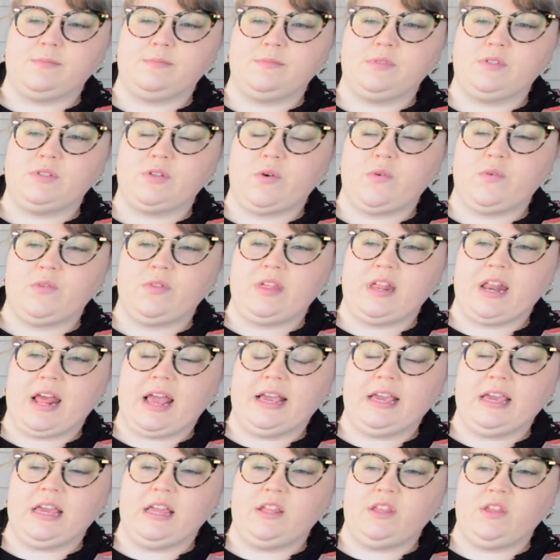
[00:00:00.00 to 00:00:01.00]
so that
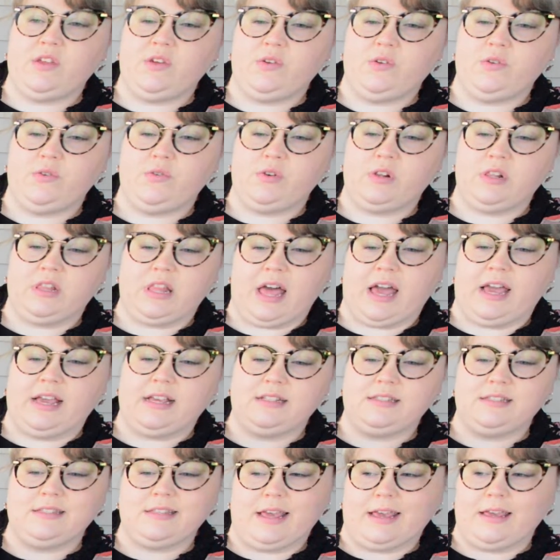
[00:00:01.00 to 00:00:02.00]
I can
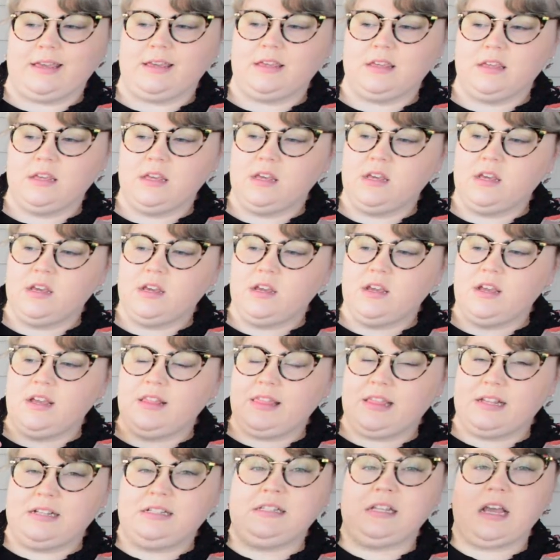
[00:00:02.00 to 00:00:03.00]
utilize
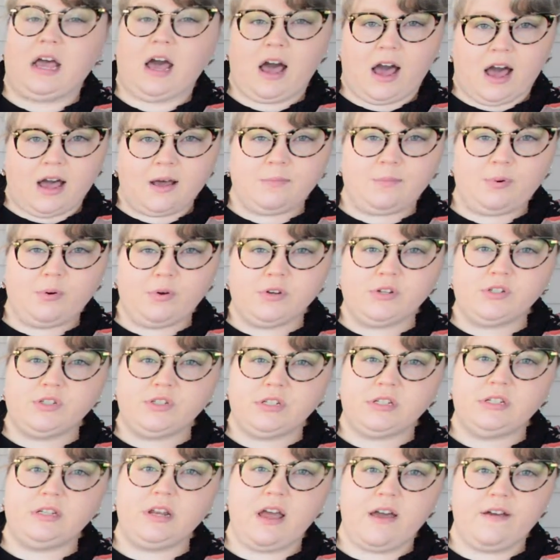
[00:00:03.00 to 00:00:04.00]
the top
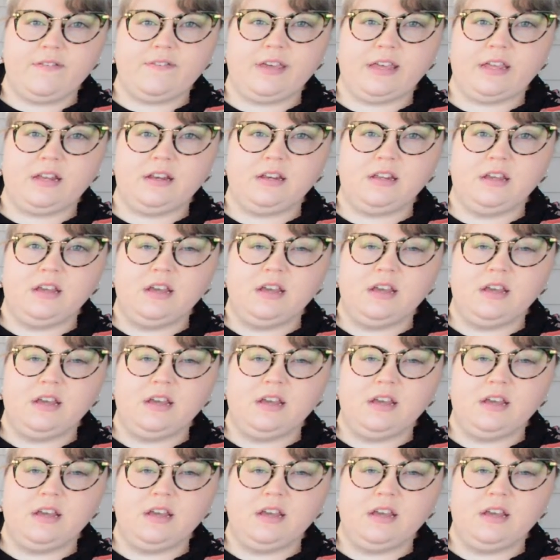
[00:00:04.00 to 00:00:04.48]
portion of it,